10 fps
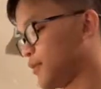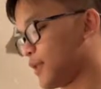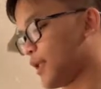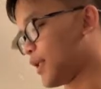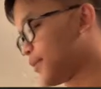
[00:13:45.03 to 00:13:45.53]

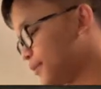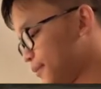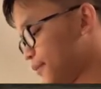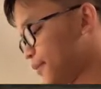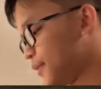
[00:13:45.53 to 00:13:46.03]
Okay,
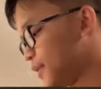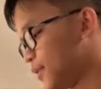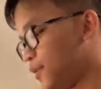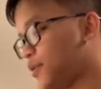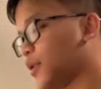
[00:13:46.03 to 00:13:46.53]

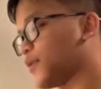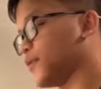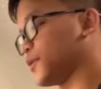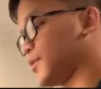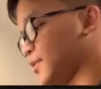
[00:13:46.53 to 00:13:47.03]
so 2 Dark
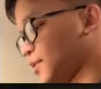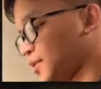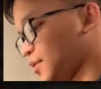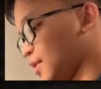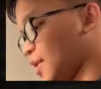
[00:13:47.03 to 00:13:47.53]

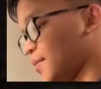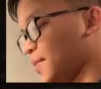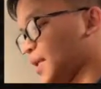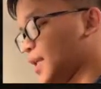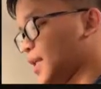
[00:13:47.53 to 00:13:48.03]
Fortunes, not
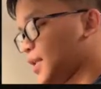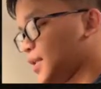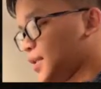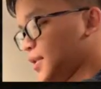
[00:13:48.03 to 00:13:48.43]
bad.